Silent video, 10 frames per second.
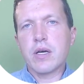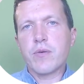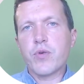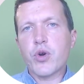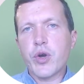
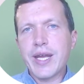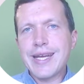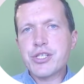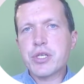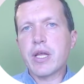for
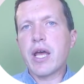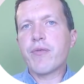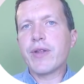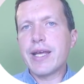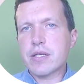creation a
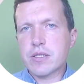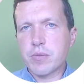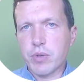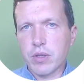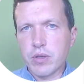
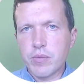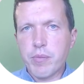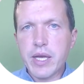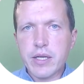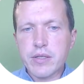flexible
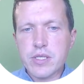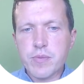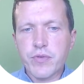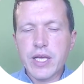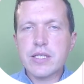
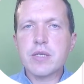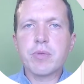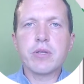mechanism. Flexible